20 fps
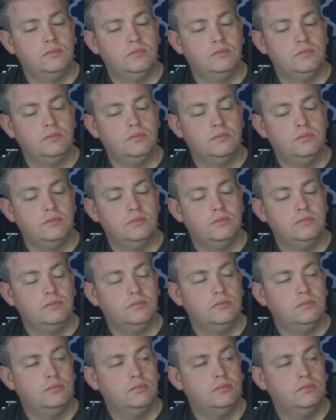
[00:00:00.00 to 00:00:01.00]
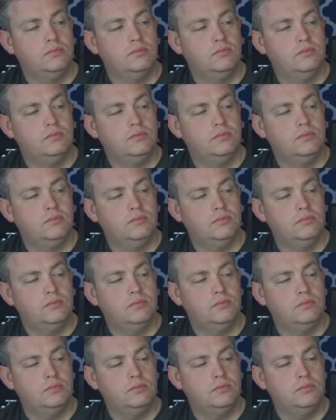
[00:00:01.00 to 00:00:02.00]

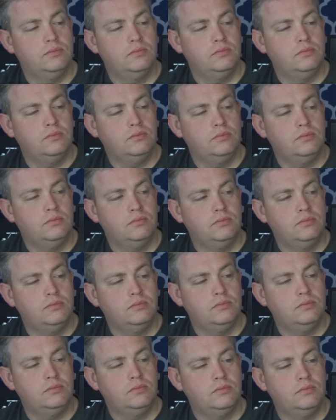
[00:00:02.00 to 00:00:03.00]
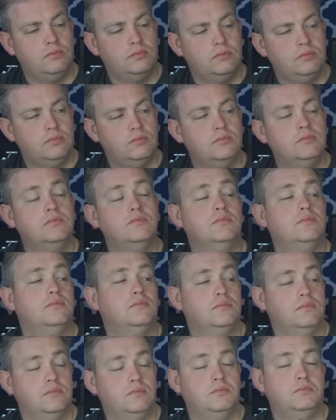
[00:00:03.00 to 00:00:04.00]

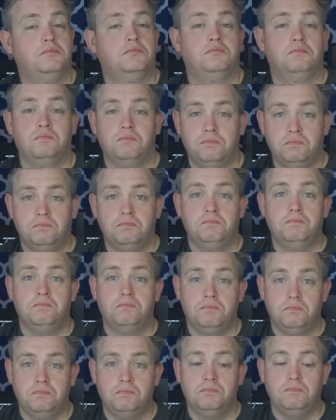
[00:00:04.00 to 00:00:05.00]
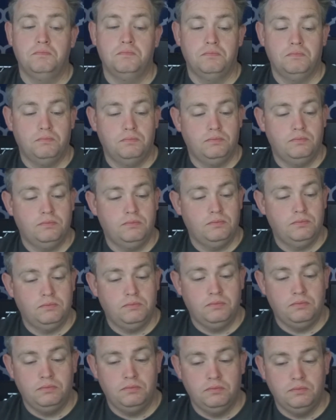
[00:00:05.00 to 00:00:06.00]

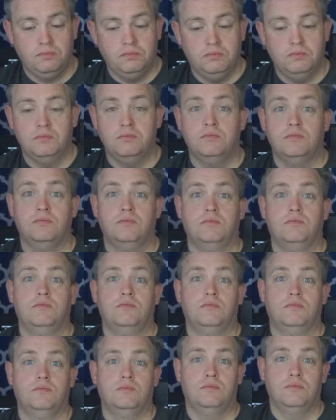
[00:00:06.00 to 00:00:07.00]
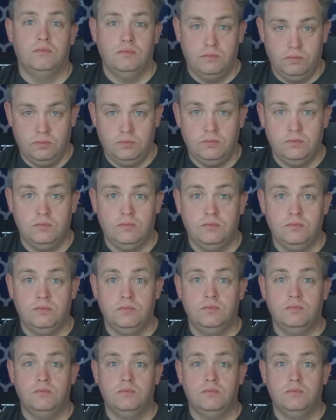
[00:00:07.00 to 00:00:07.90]
[no speech]